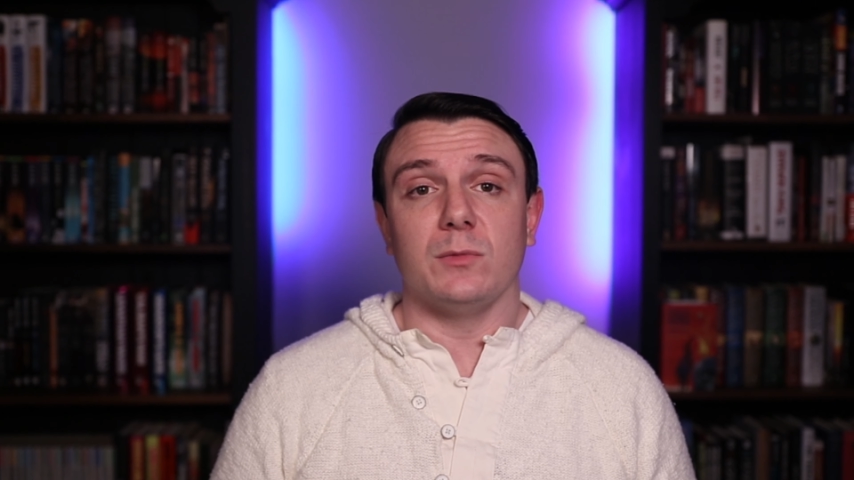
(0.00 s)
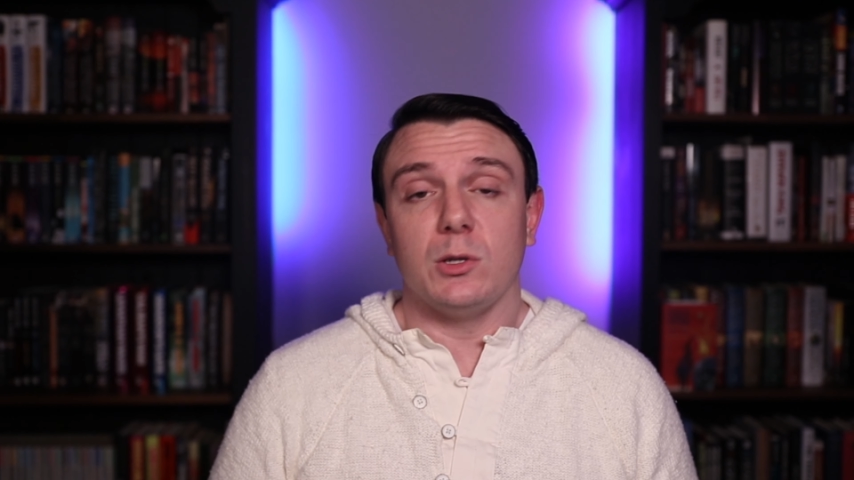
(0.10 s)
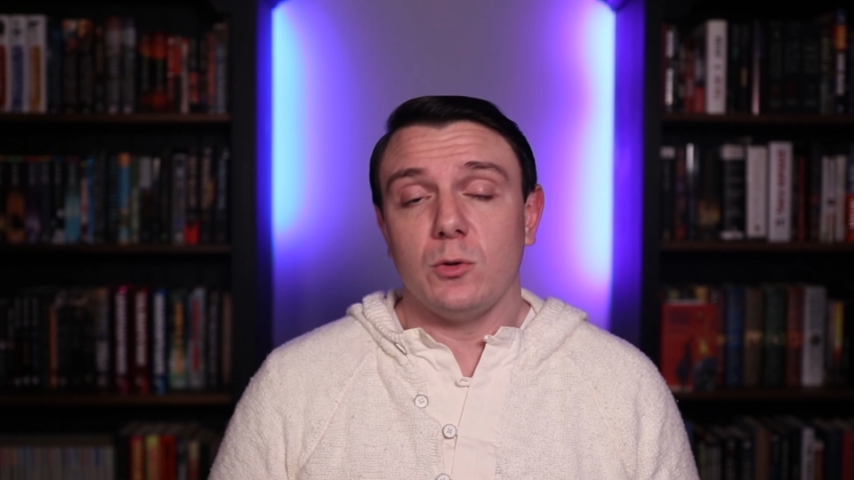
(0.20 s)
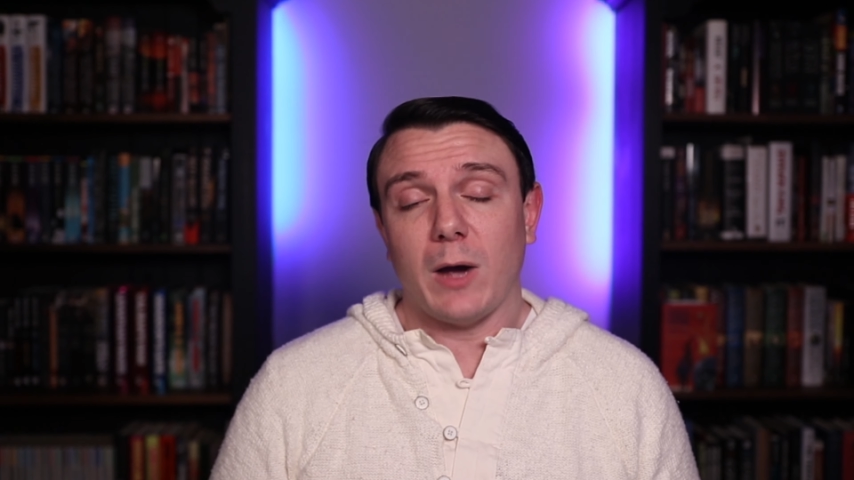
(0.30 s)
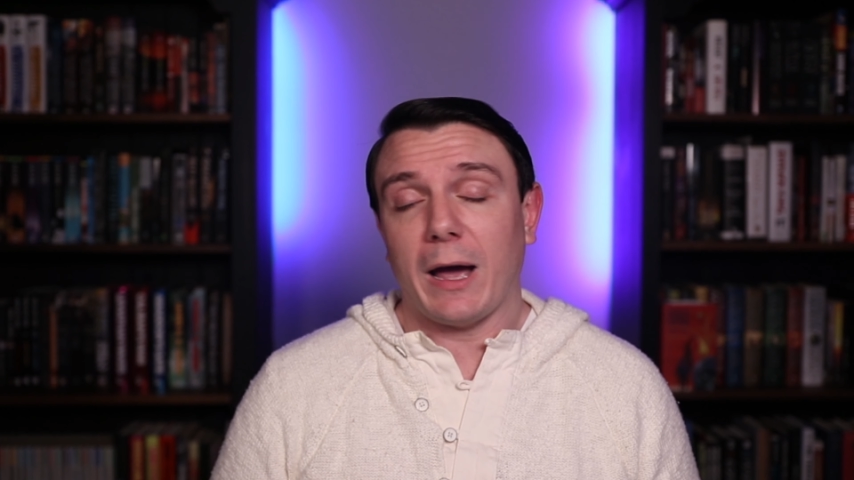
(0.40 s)

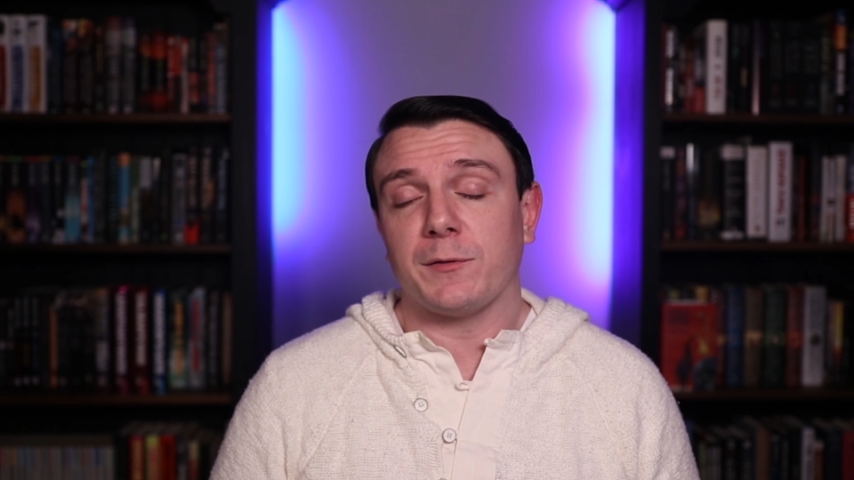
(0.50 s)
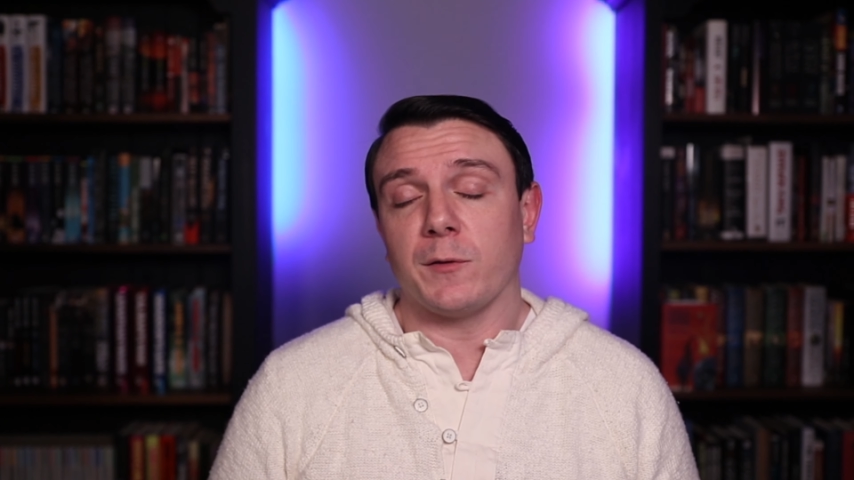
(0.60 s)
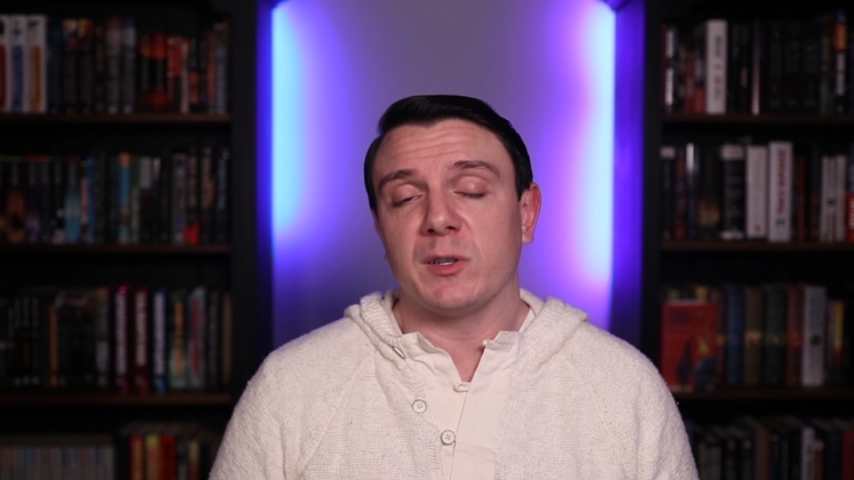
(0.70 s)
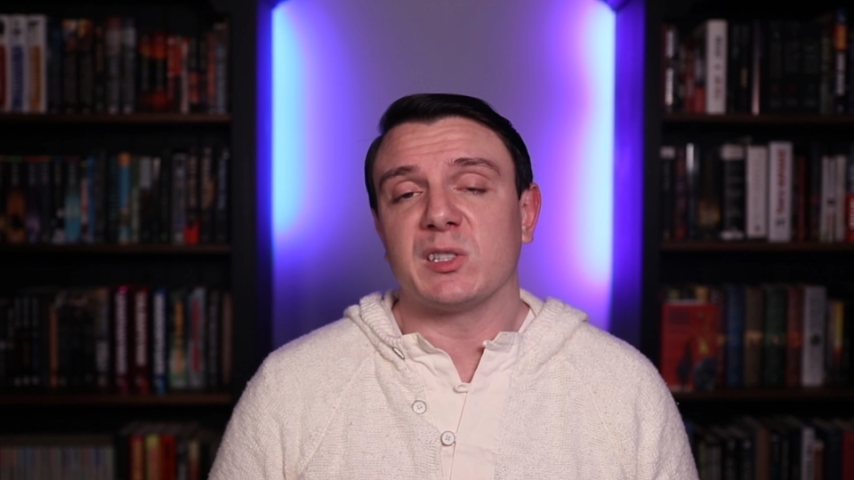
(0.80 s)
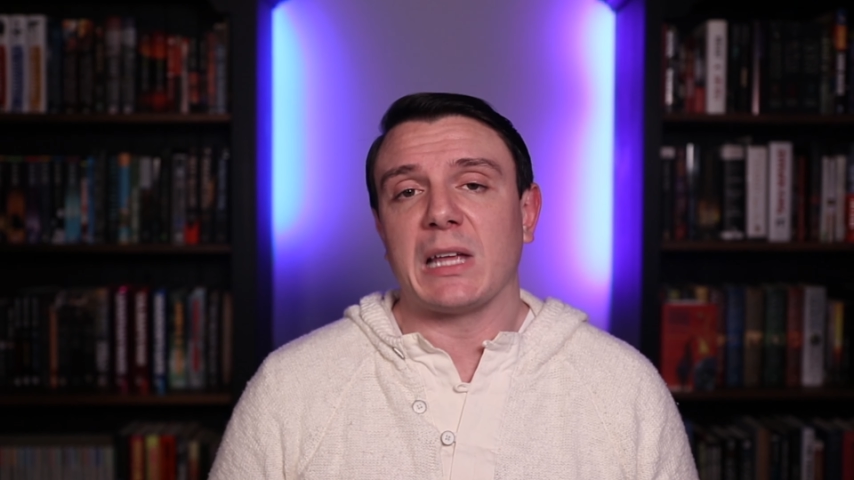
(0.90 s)
you have to
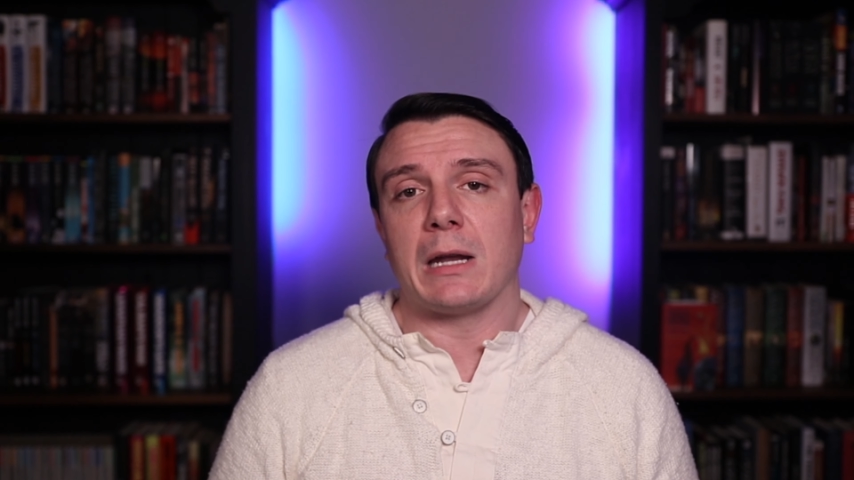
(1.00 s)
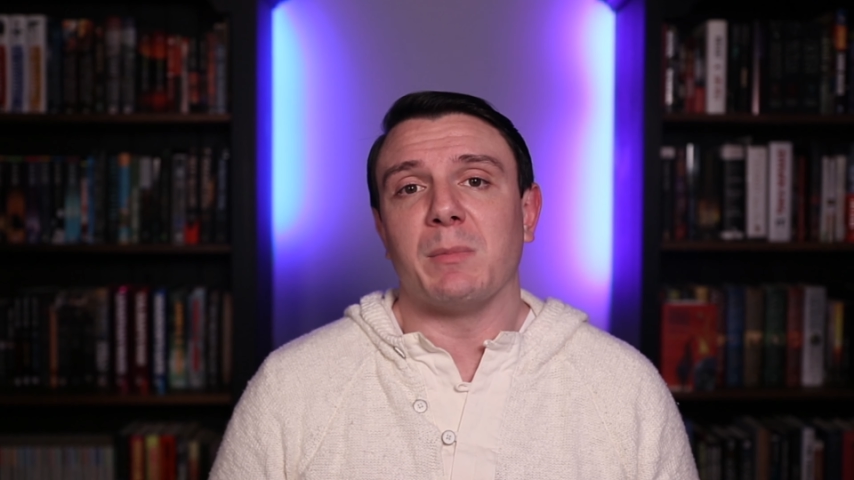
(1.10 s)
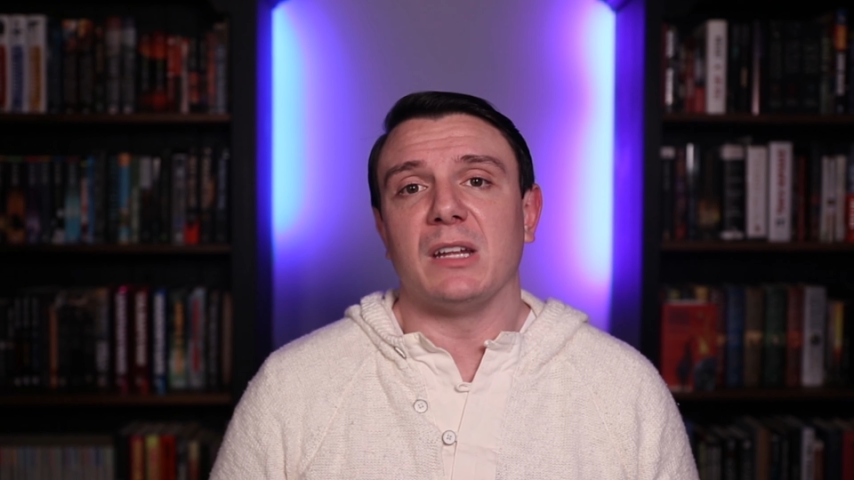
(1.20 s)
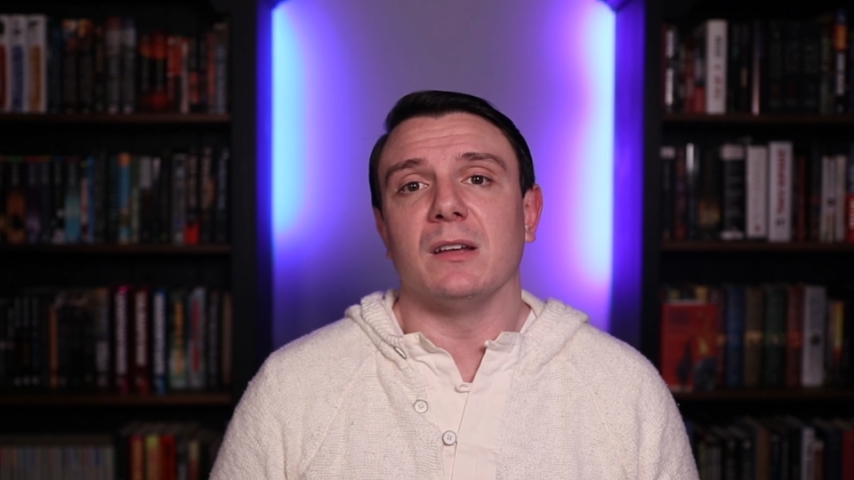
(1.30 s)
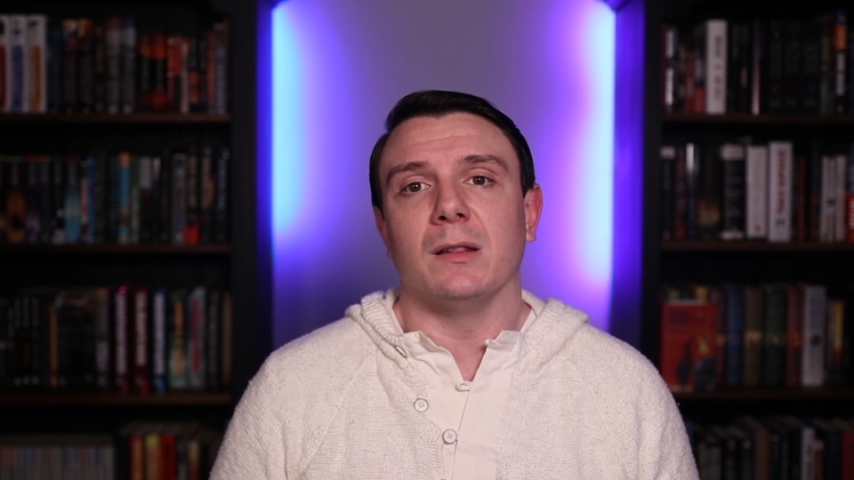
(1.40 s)
fix that
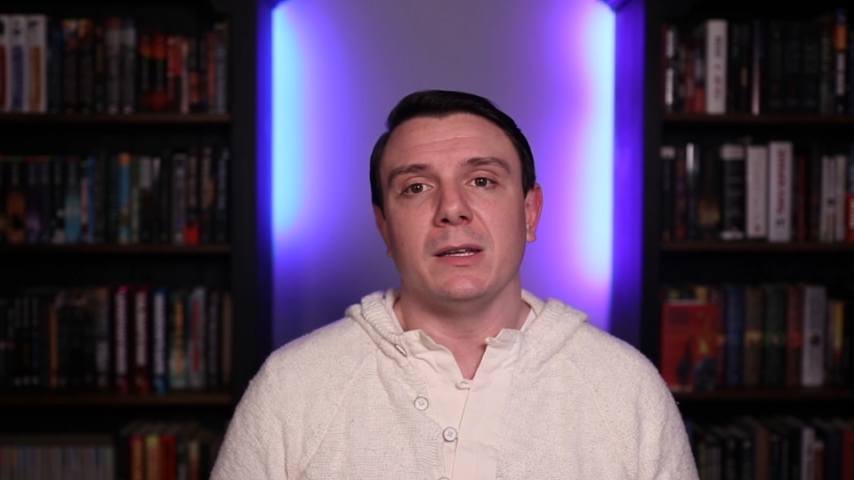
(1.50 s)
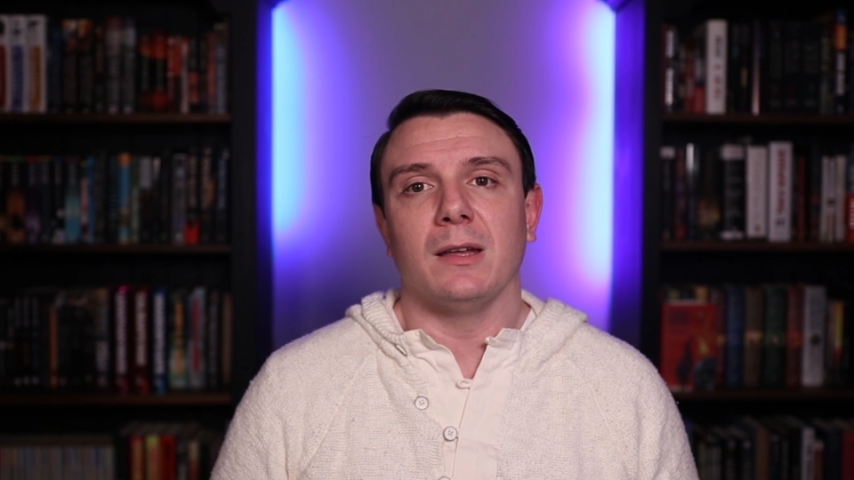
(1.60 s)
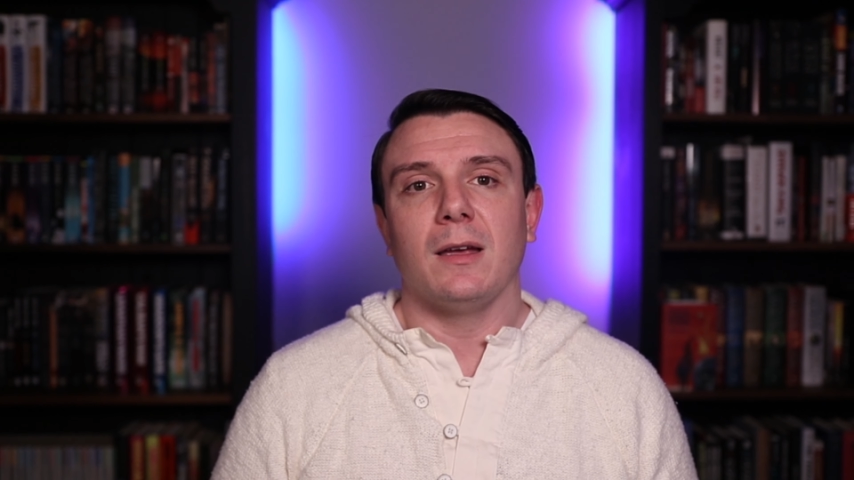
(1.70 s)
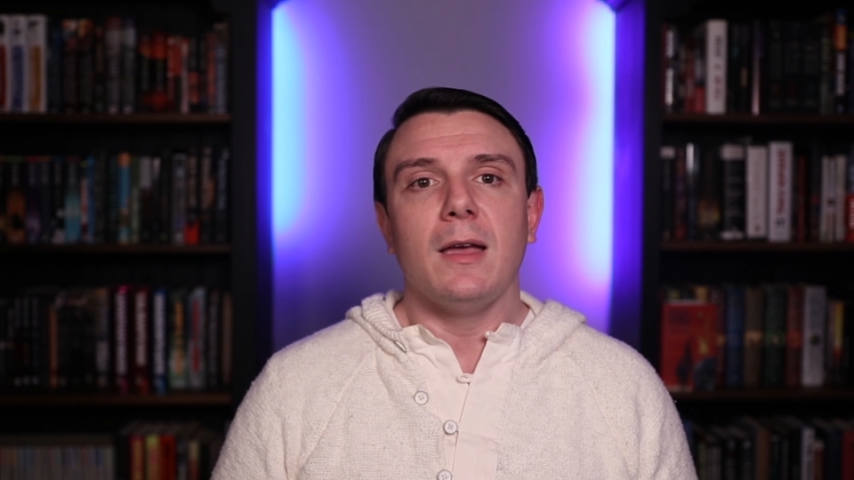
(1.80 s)
immediately.